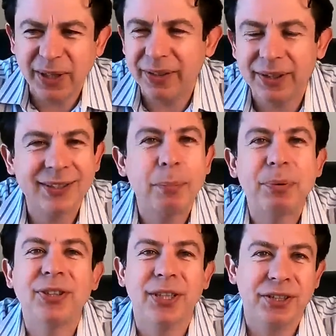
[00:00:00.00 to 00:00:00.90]
It's a
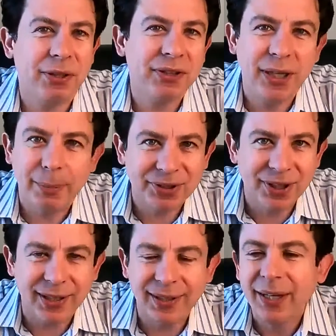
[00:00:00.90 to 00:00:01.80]
percentage, around
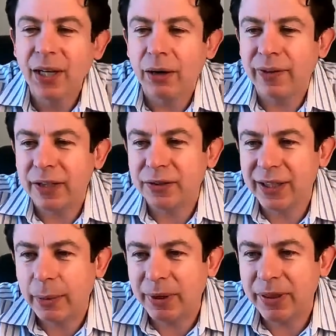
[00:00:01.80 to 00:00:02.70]
10% of cats who get
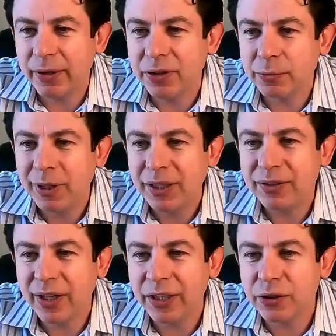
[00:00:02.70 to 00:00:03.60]
hyperthyroidism. Is there
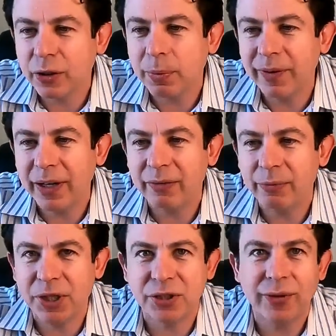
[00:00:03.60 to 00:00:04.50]
any sort of preventative
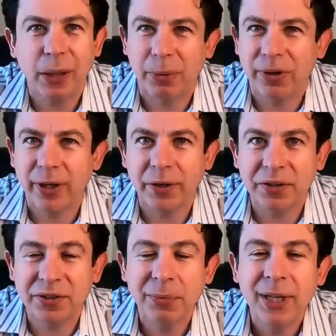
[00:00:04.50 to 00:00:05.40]
measure for
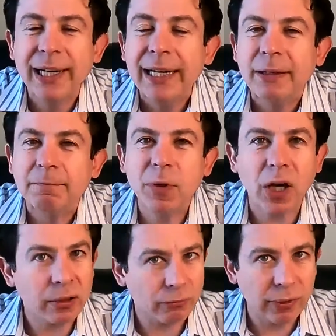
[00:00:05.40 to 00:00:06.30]
hyperthyroidism? Not
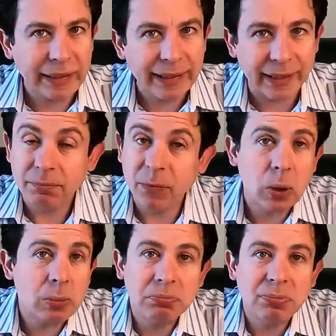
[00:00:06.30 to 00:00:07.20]
really.
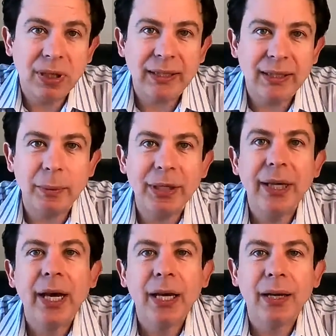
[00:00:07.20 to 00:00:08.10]
No.
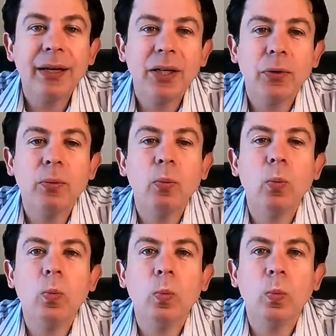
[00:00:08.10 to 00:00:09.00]

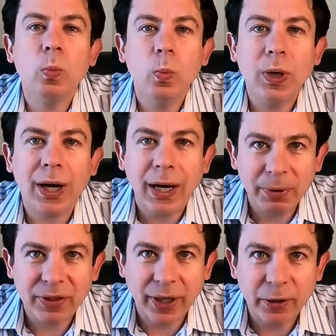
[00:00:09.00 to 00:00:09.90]

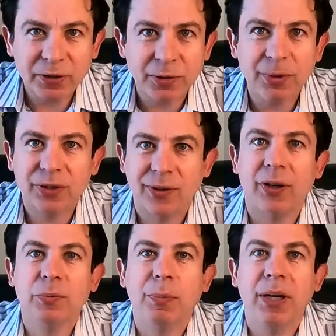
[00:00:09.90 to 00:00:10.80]
Hyperthyroidism is
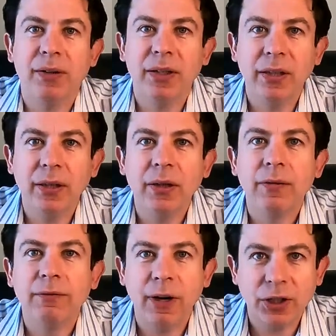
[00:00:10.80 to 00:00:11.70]
caused by a little
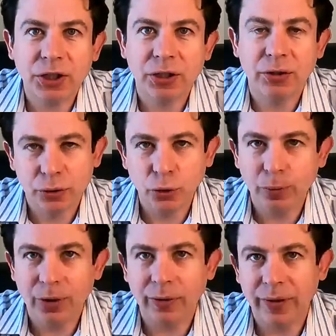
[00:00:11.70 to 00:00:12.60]
functional
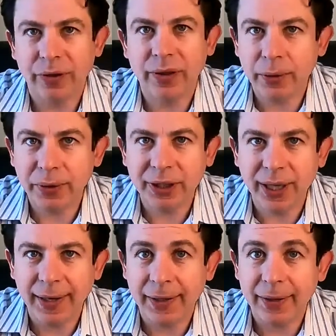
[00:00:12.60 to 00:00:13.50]
tumor of the thyroid gland.